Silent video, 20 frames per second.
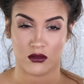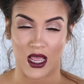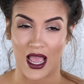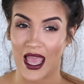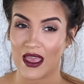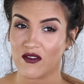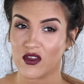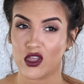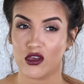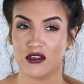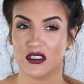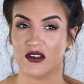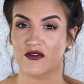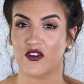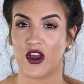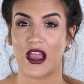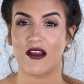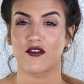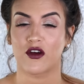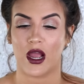I haven't used in
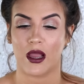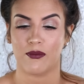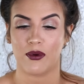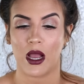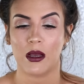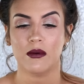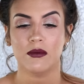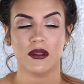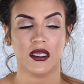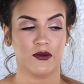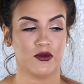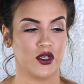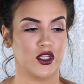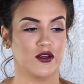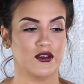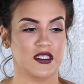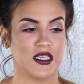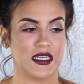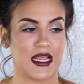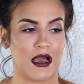forever. I probably would
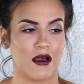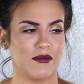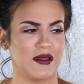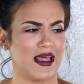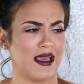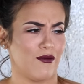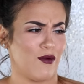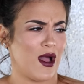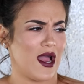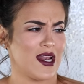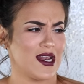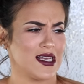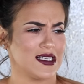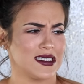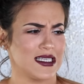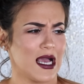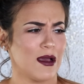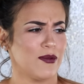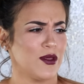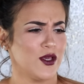use it now and be like, why did
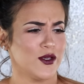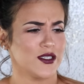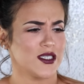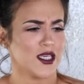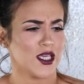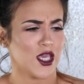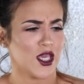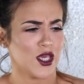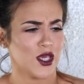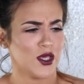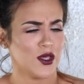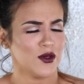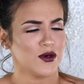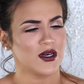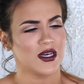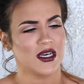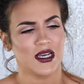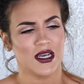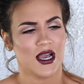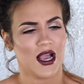I stop using
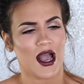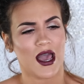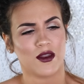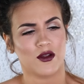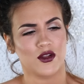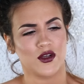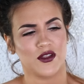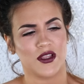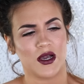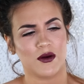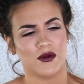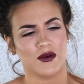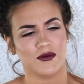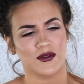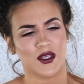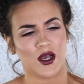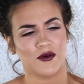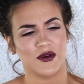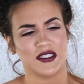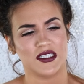you? I don't know. That one
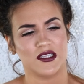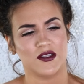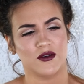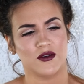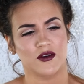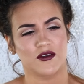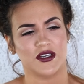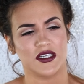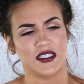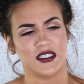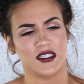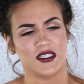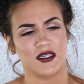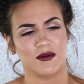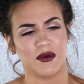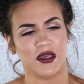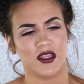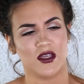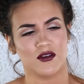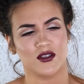was always a little greasy
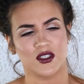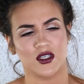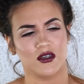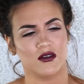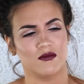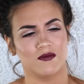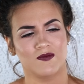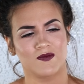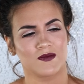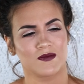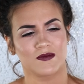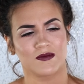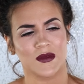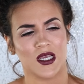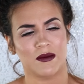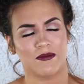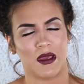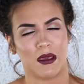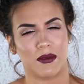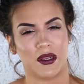to me though, so
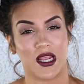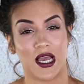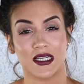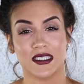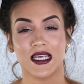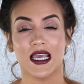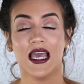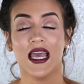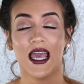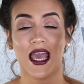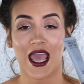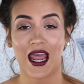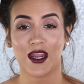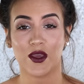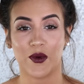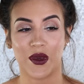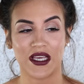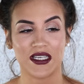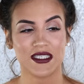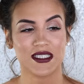maybe not.
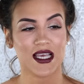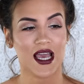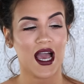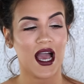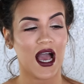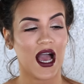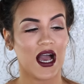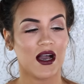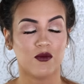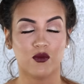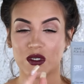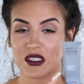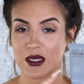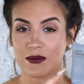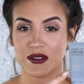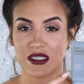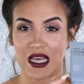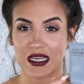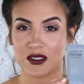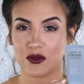Anyways, was
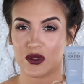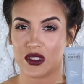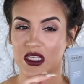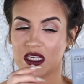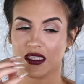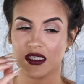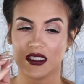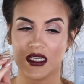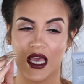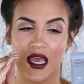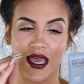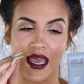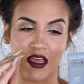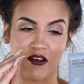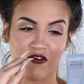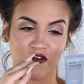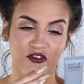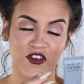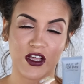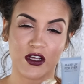obsessed with this.
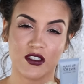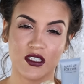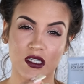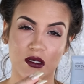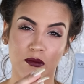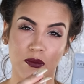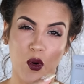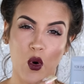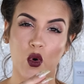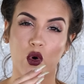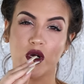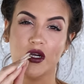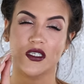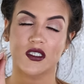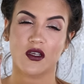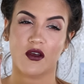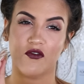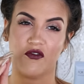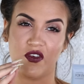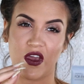It fills and
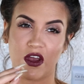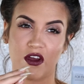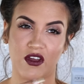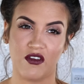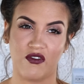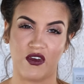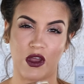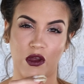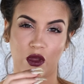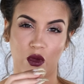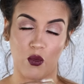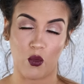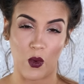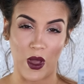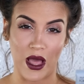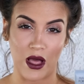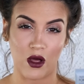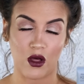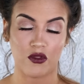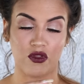pores very, very
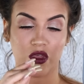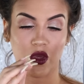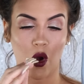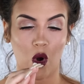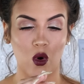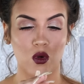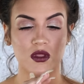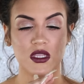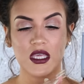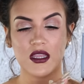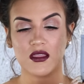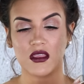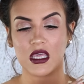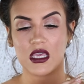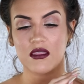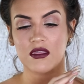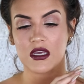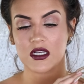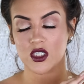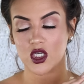well. The only
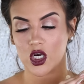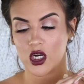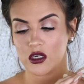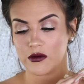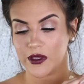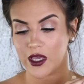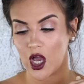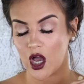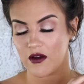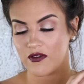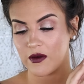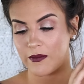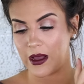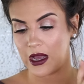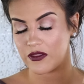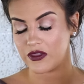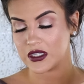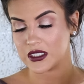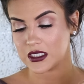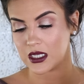thing that turned me off
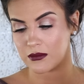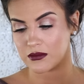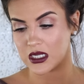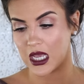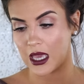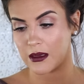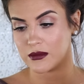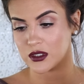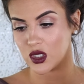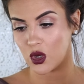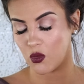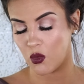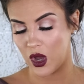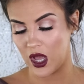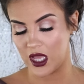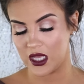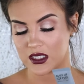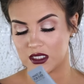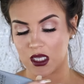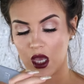about this sometimes
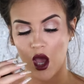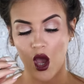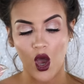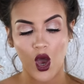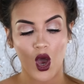was